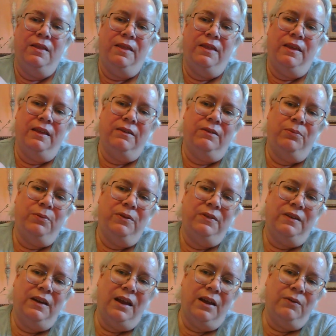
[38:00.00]
This
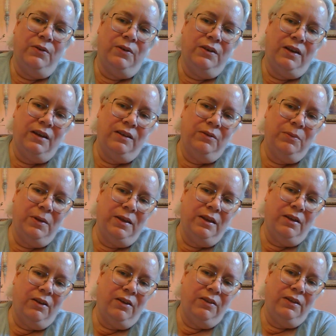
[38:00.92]
was an
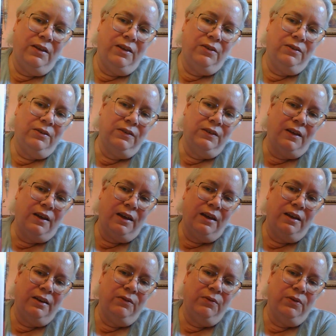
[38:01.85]
advertisement on the other
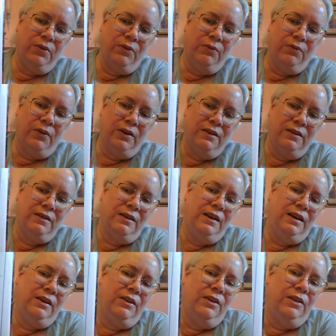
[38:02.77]
side for the French
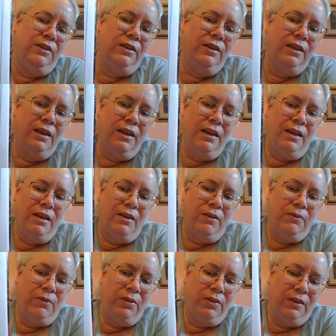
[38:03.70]
needle
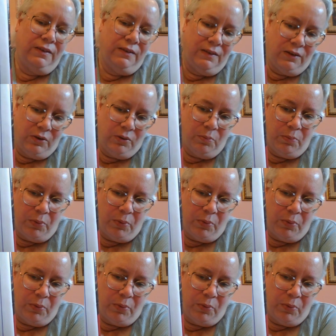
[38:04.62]
for these little